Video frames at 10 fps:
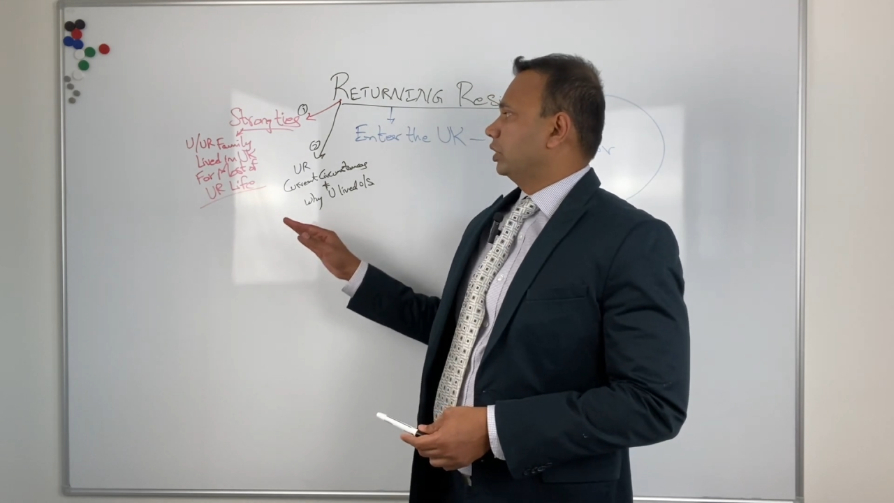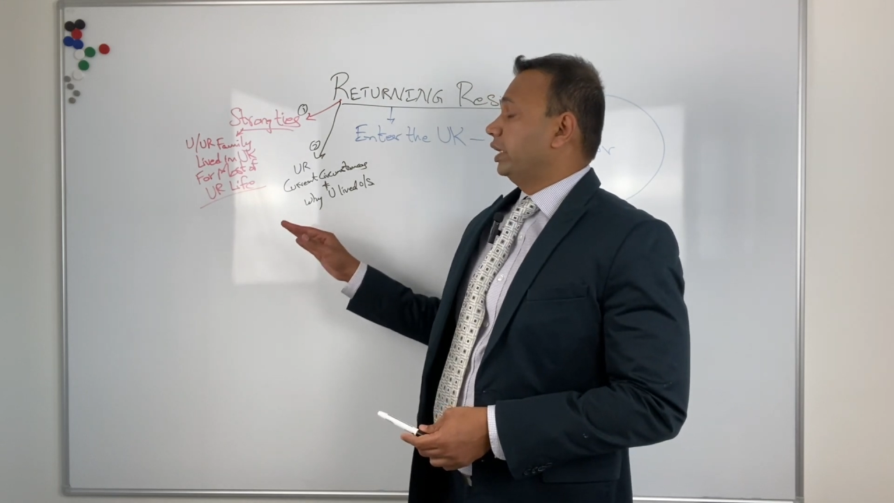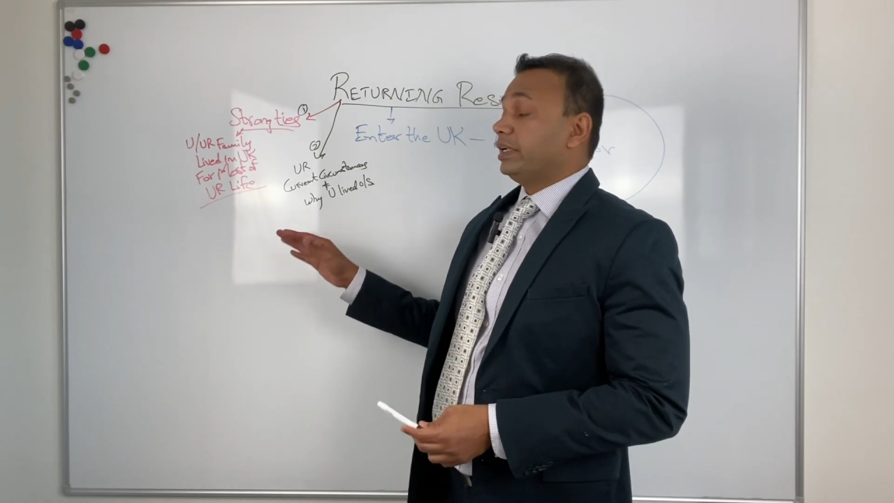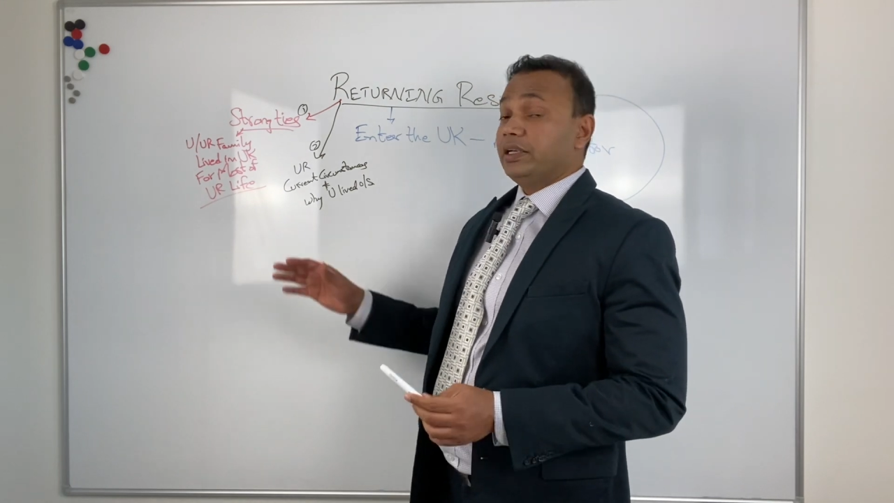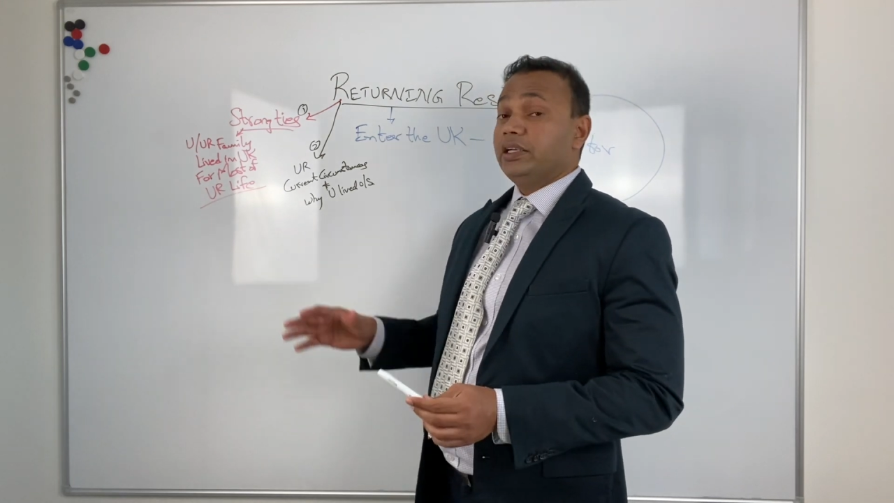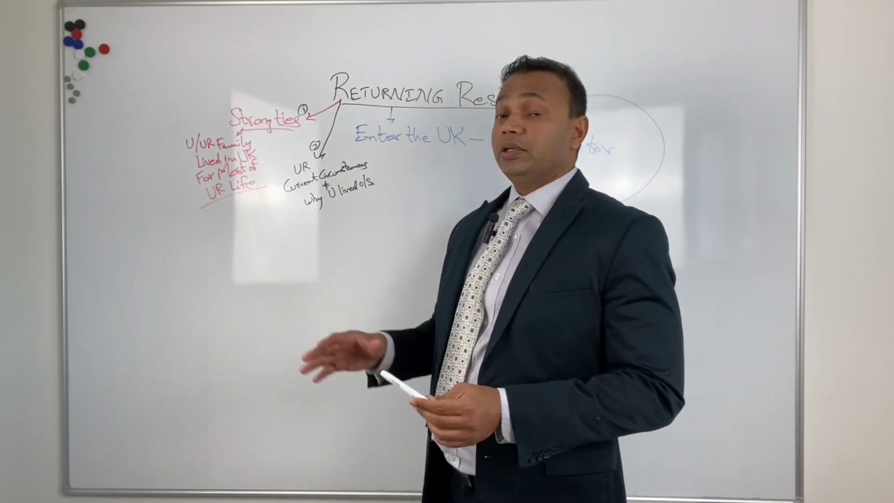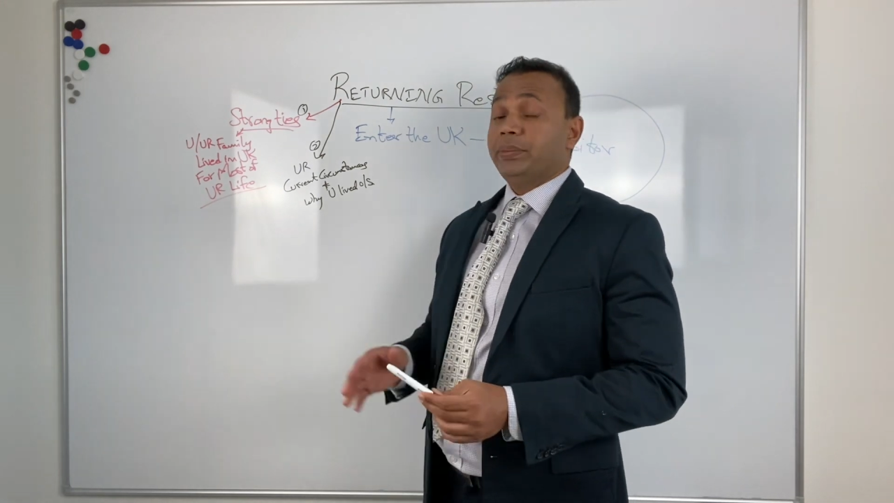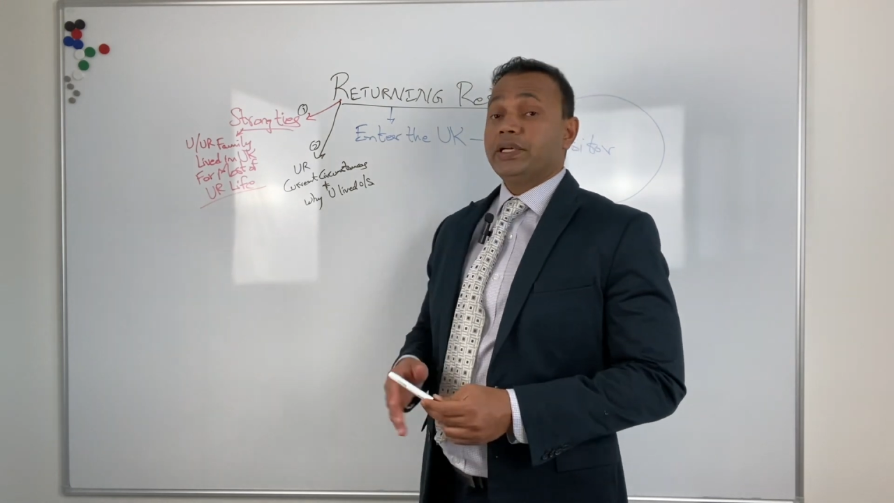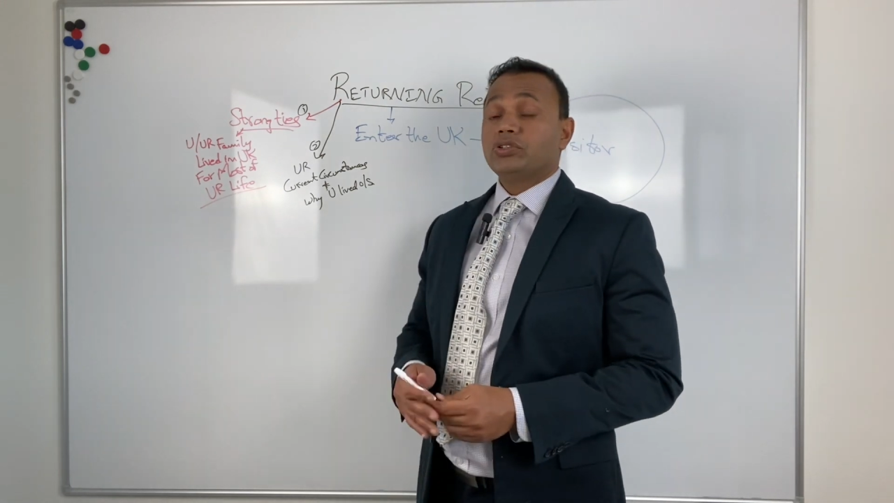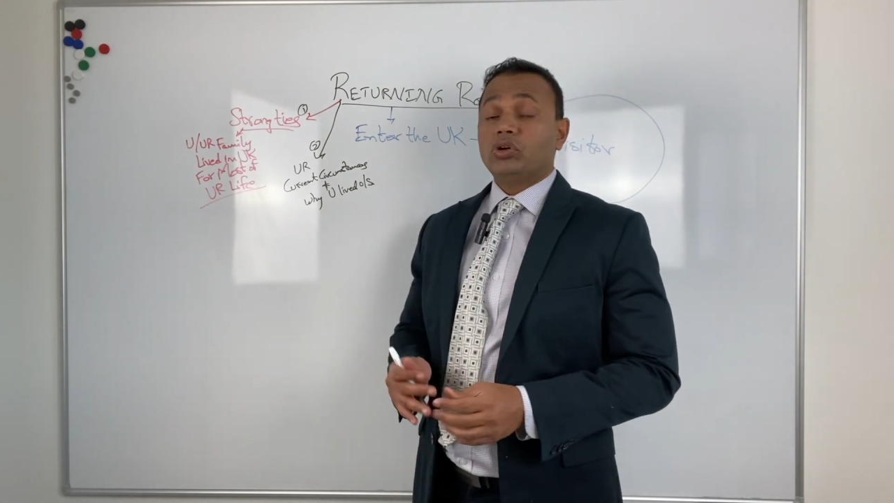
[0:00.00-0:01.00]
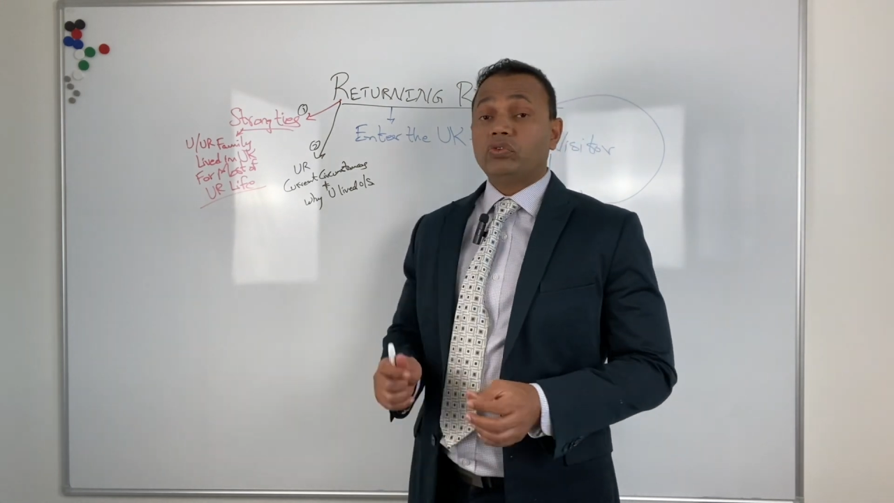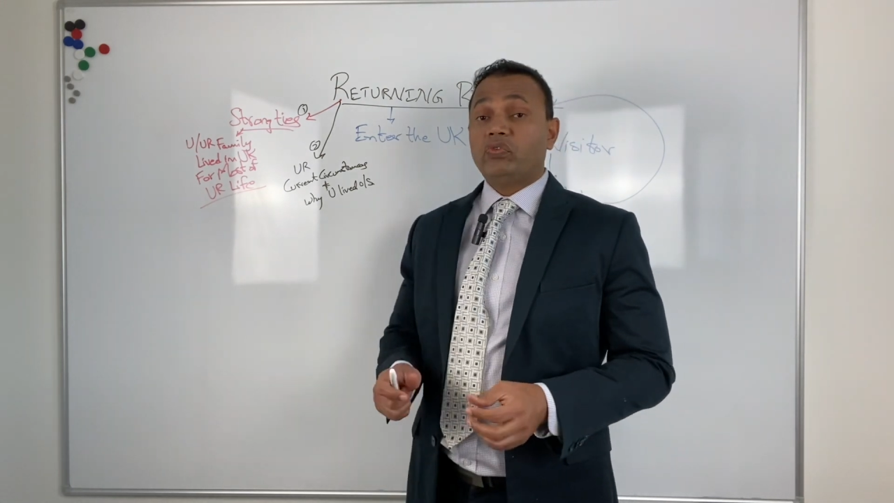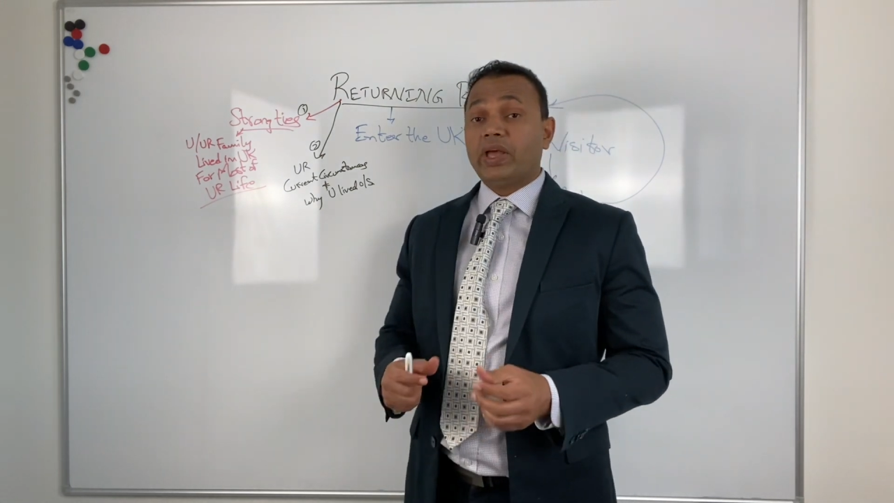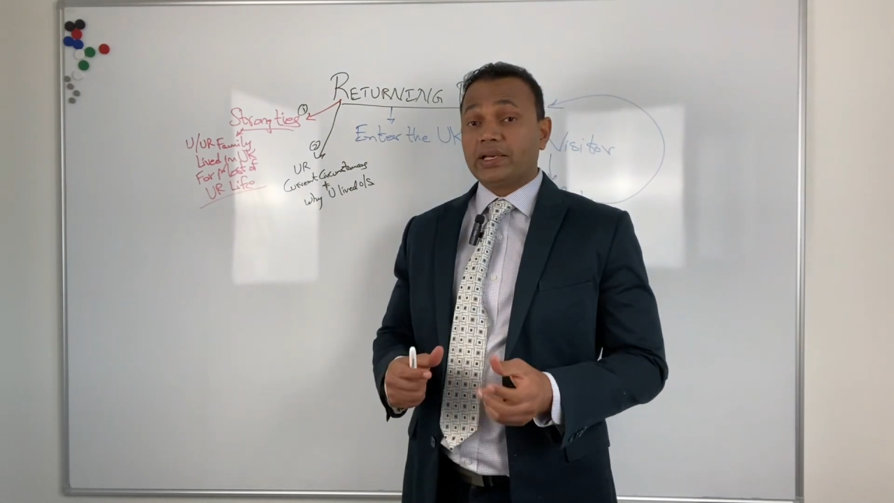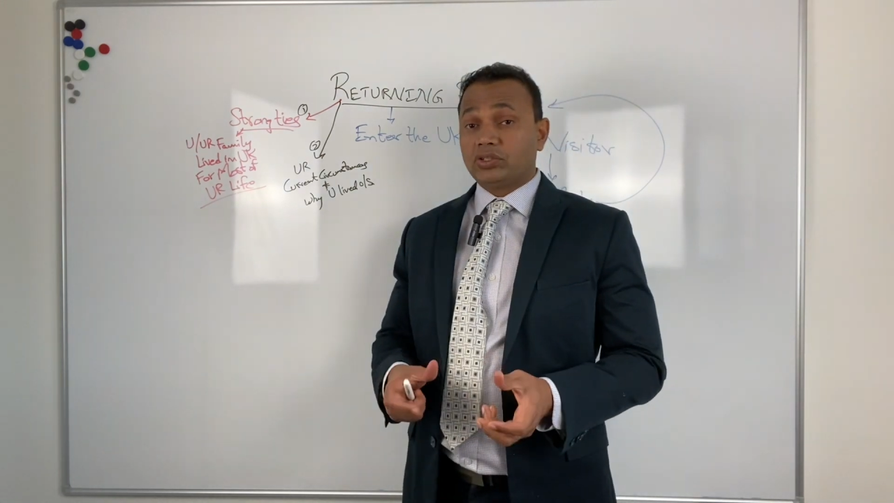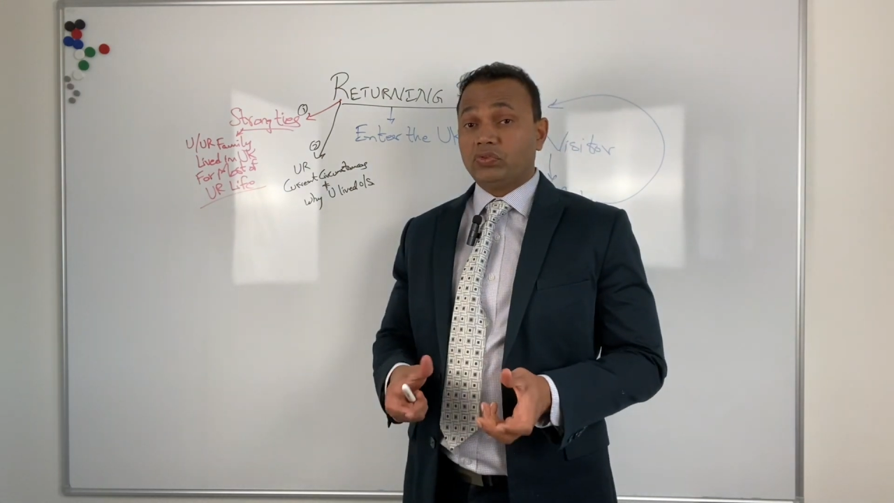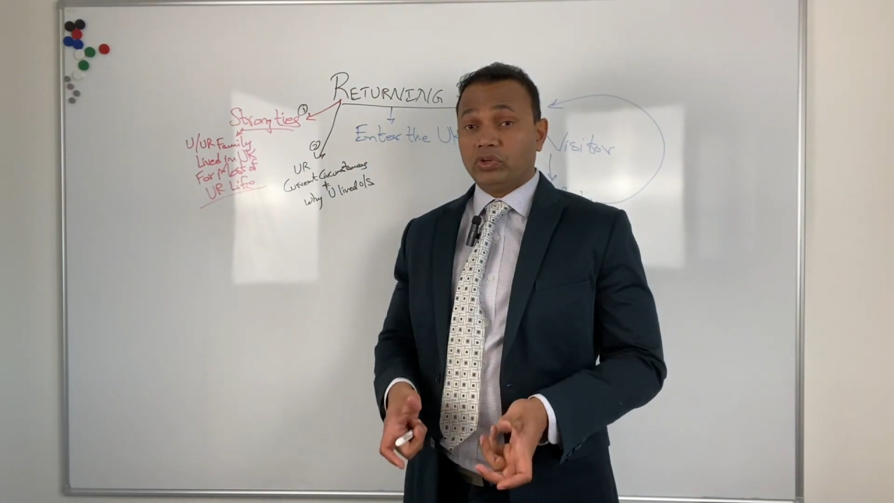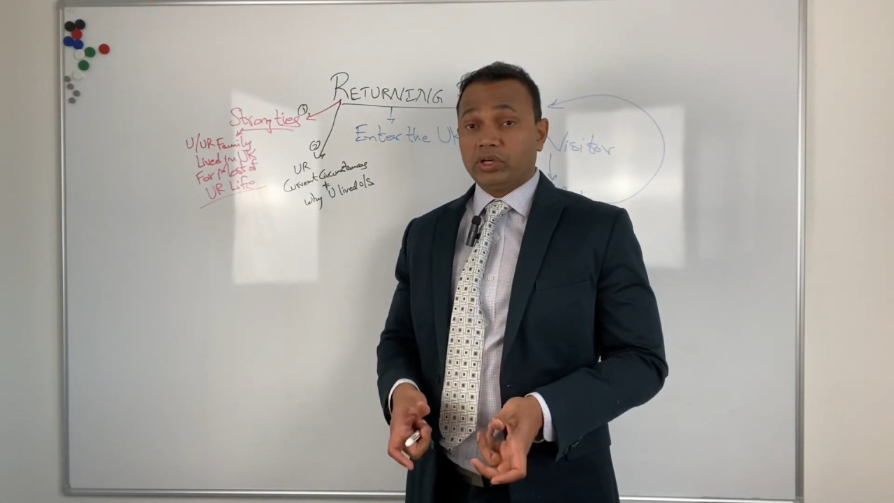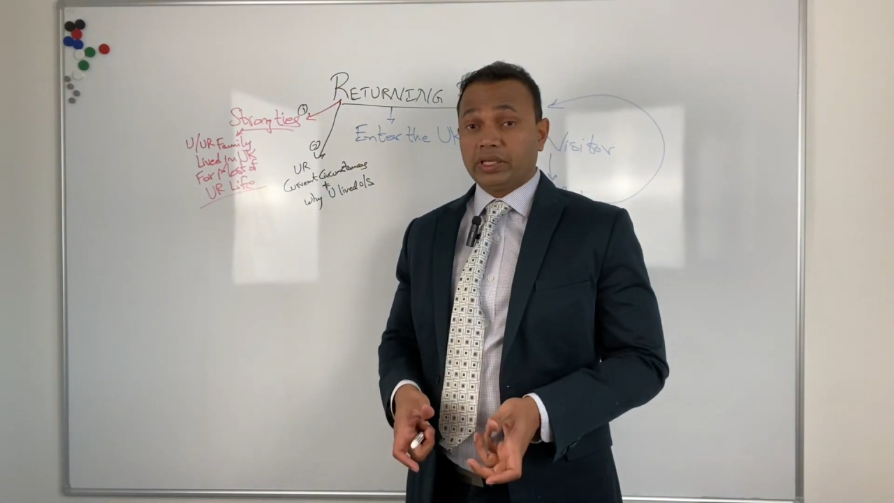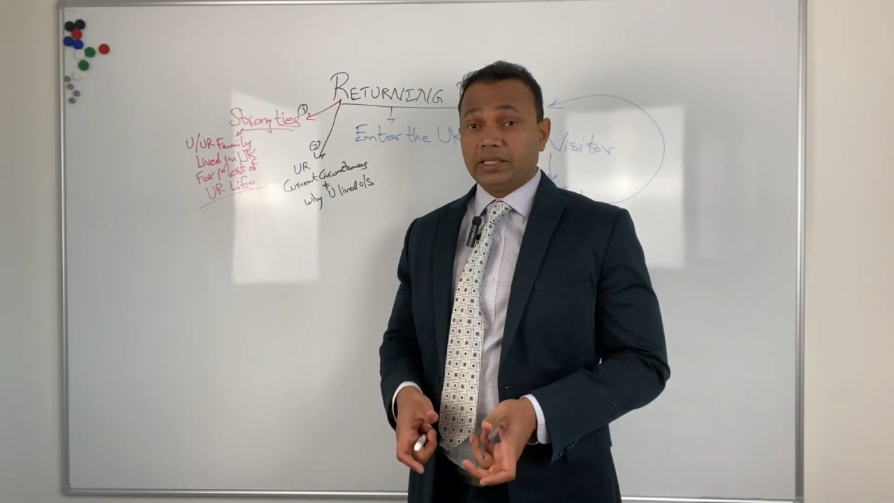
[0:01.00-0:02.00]
it really depends on the facts of
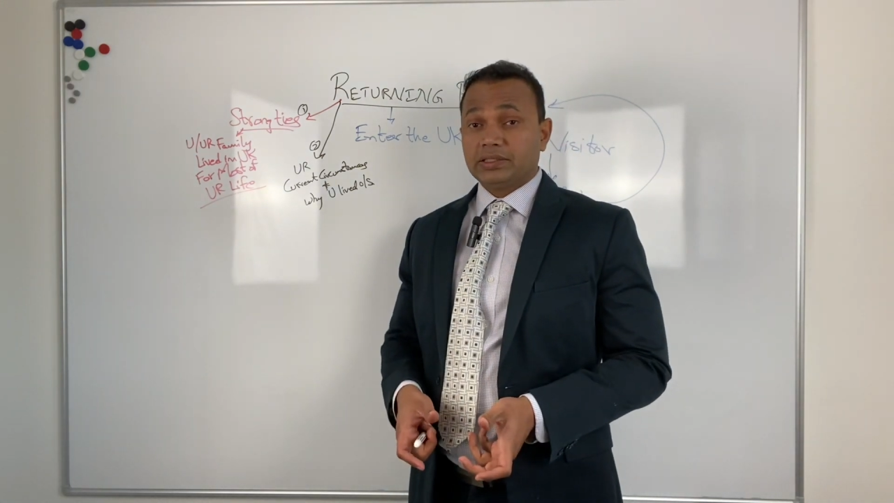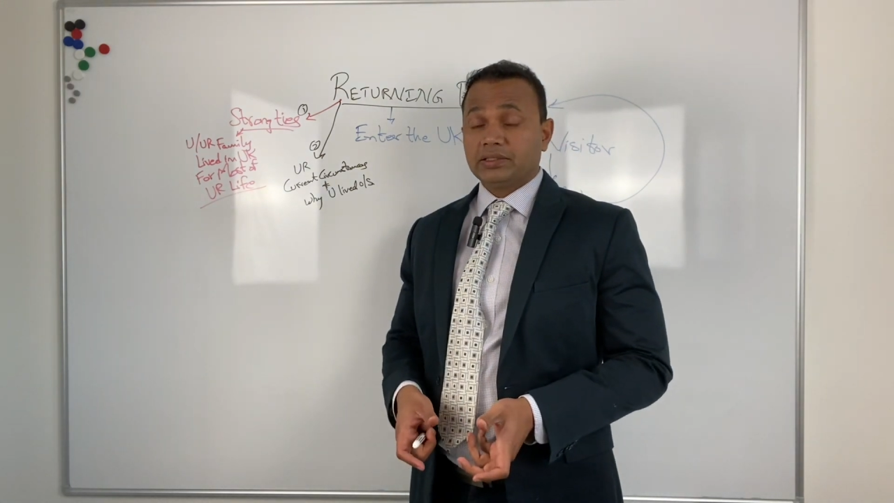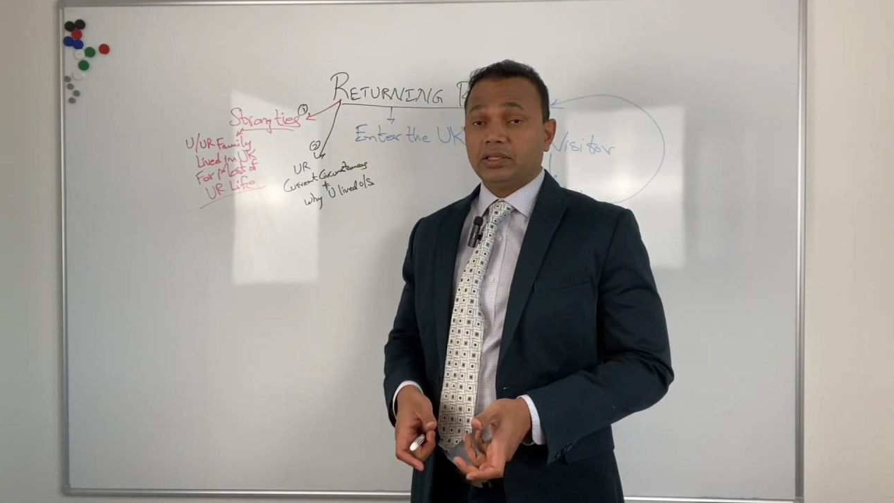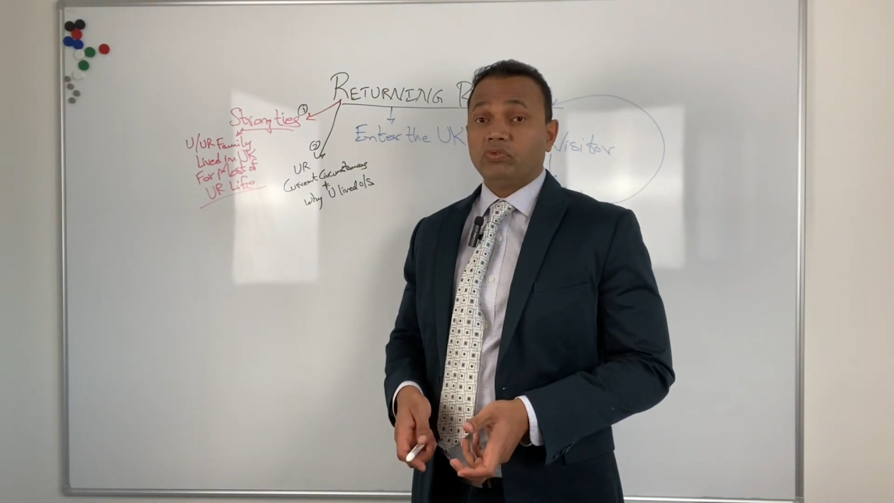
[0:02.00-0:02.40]
your case.